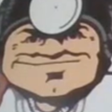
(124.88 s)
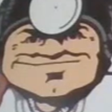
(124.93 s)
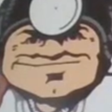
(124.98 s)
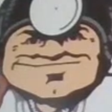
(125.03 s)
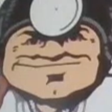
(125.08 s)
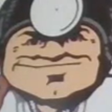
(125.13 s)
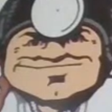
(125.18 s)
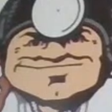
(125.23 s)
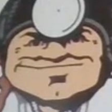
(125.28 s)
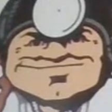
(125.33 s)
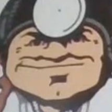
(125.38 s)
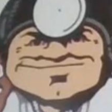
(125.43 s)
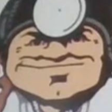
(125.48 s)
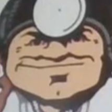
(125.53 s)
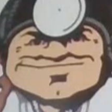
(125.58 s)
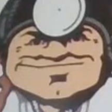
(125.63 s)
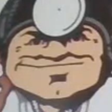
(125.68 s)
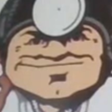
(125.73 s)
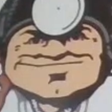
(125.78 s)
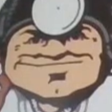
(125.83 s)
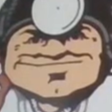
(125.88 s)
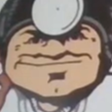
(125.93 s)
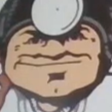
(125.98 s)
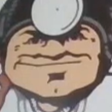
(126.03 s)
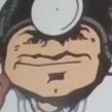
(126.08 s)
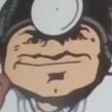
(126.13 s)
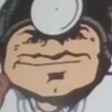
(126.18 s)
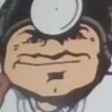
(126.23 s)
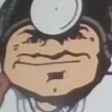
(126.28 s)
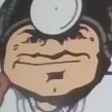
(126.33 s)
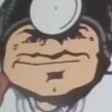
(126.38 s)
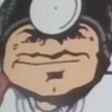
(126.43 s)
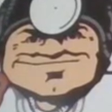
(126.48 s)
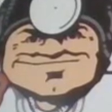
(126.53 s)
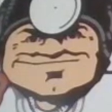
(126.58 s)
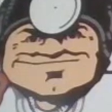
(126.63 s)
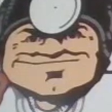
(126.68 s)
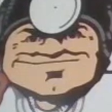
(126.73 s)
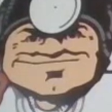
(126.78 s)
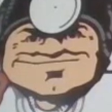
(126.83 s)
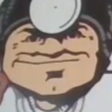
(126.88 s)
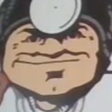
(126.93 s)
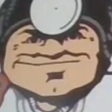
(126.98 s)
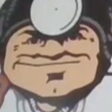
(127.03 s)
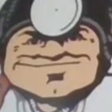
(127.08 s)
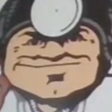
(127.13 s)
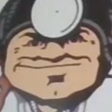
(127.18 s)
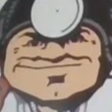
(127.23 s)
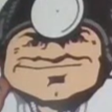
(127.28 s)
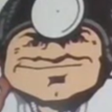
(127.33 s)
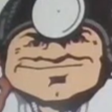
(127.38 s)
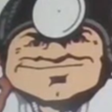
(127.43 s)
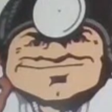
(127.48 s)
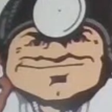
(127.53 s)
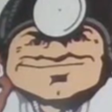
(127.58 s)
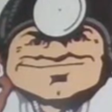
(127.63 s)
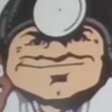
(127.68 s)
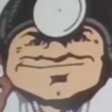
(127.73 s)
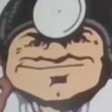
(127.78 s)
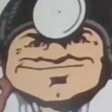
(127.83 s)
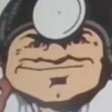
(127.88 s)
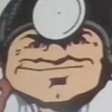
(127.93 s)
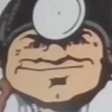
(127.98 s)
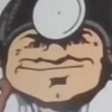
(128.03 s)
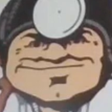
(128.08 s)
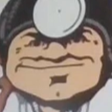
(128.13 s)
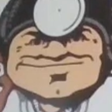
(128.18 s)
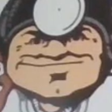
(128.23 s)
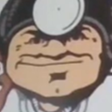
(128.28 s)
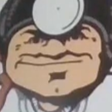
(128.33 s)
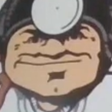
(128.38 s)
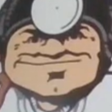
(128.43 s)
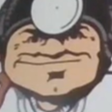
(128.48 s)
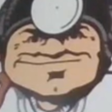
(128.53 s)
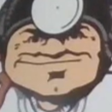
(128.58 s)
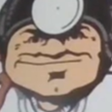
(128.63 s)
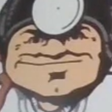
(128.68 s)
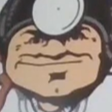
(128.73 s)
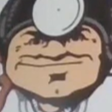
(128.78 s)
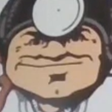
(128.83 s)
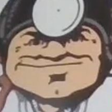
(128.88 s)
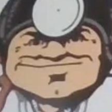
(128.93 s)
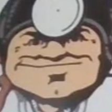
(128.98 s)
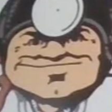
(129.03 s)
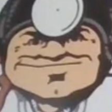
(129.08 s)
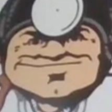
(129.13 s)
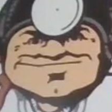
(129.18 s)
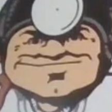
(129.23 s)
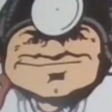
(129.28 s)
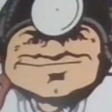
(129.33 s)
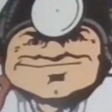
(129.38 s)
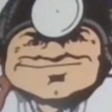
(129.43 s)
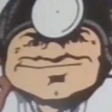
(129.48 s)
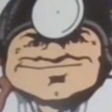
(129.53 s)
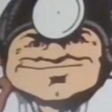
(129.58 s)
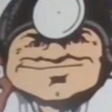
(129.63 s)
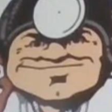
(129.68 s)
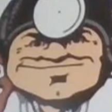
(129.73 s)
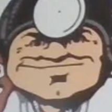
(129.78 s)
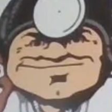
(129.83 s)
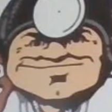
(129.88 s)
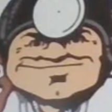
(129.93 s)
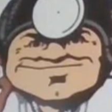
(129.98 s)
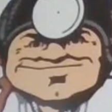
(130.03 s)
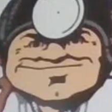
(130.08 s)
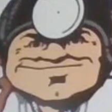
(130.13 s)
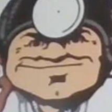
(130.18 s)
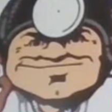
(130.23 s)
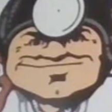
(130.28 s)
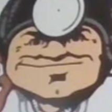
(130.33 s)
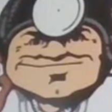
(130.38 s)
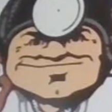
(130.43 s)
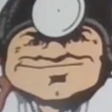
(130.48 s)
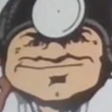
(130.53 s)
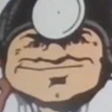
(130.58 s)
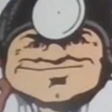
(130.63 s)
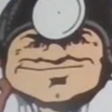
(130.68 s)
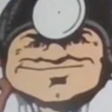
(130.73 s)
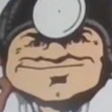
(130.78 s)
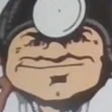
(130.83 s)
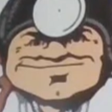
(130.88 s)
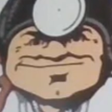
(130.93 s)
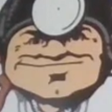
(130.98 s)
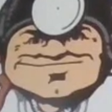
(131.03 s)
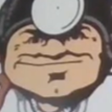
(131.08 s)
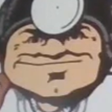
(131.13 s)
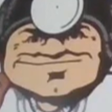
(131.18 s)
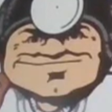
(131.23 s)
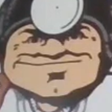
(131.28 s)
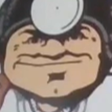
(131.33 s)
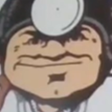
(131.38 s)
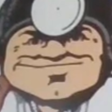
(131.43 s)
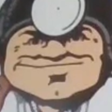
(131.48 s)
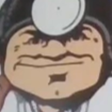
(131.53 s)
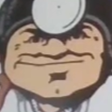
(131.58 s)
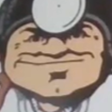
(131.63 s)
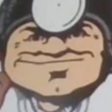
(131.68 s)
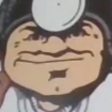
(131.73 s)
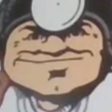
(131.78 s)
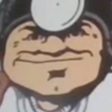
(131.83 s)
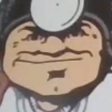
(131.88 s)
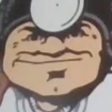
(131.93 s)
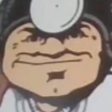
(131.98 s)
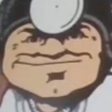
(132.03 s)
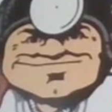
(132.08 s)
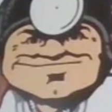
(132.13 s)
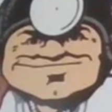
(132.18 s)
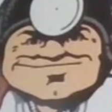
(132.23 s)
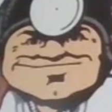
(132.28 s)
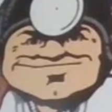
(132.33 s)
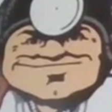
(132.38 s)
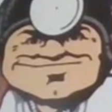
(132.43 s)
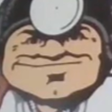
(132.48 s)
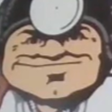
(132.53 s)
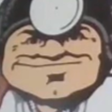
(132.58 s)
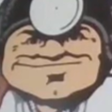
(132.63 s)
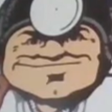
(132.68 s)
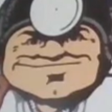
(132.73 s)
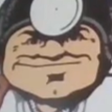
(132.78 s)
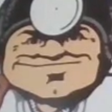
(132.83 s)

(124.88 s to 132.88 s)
This person isn't speaking.